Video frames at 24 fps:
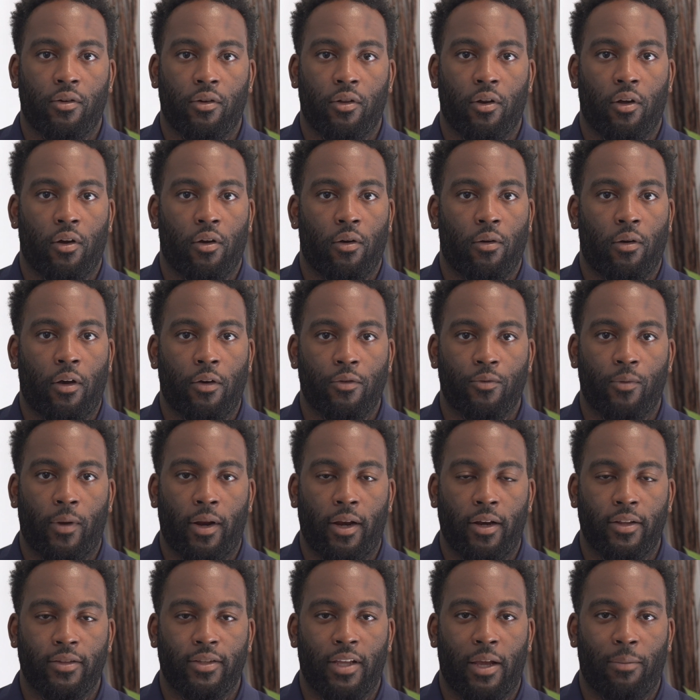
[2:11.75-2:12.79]
I was
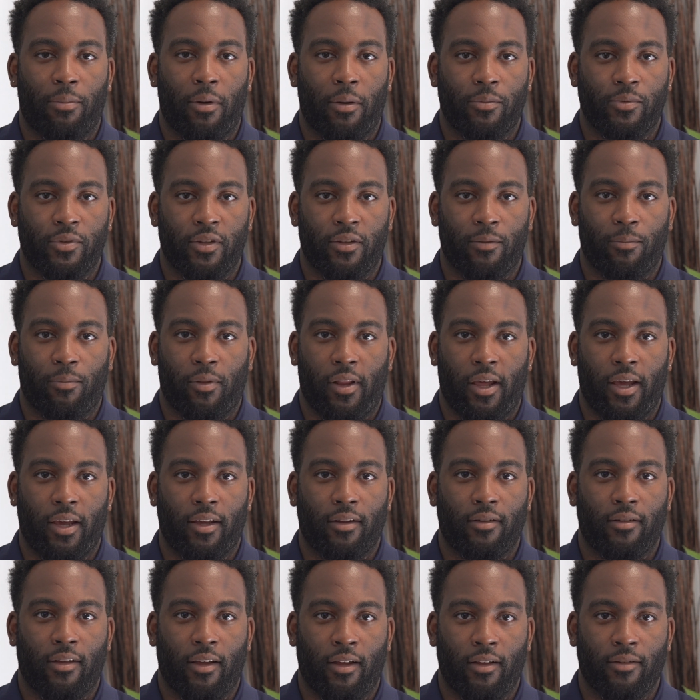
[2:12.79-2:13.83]
ready to step up to the plate
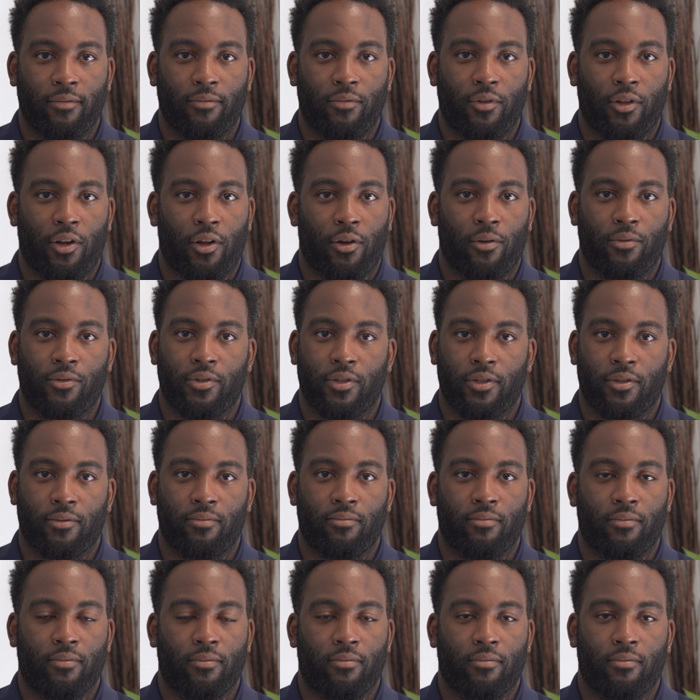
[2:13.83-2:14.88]
and, just
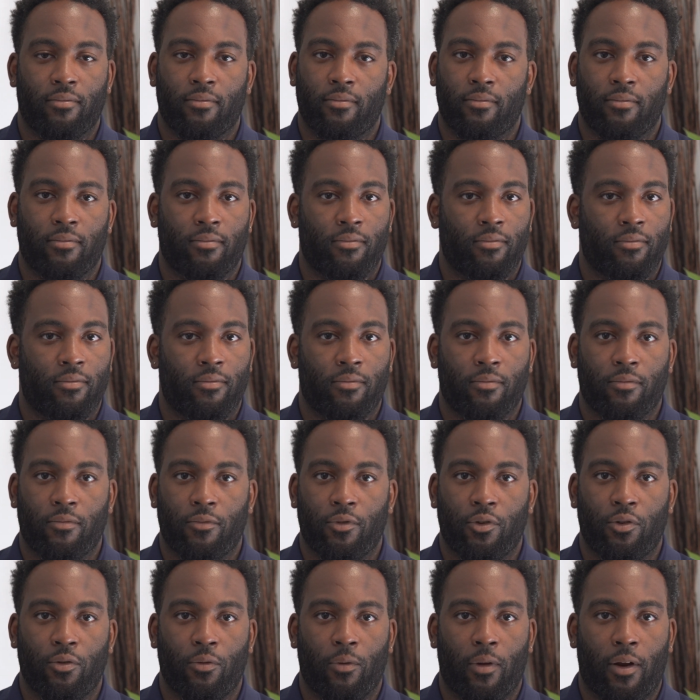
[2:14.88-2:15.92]

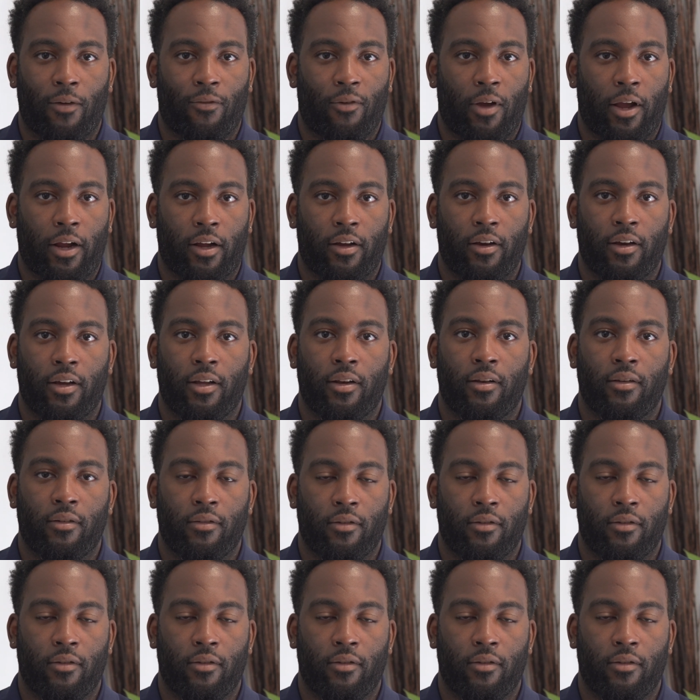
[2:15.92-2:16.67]
do whatever I could.